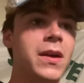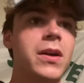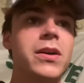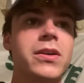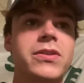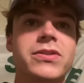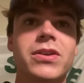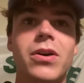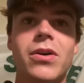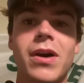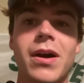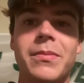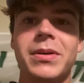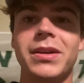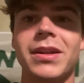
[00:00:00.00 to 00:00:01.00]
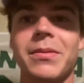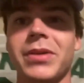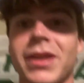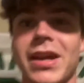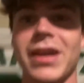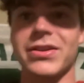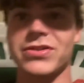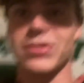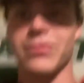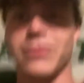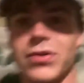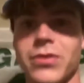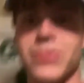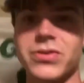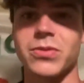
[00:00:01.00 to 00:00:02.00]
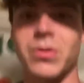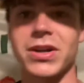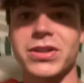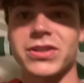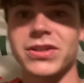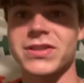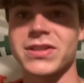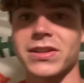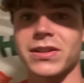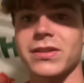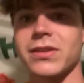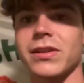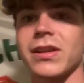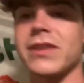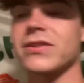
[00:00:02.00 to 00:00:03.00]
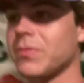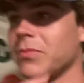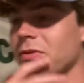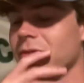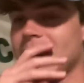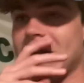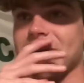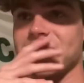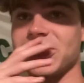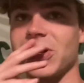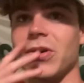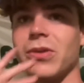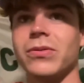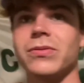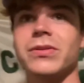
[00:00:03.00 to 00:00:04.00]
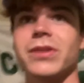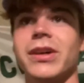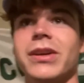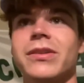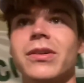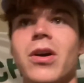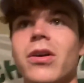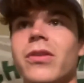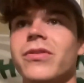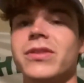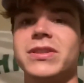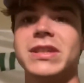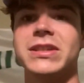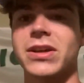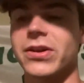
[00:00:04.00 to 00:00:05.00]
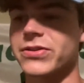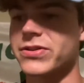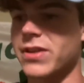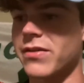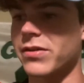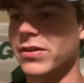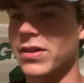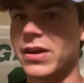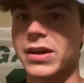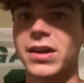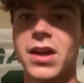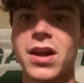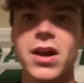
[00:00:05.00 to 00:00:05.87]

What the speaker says: So, I mean, I'm going to answer a few of those questions and let some of you guys know, like, all the details and everything.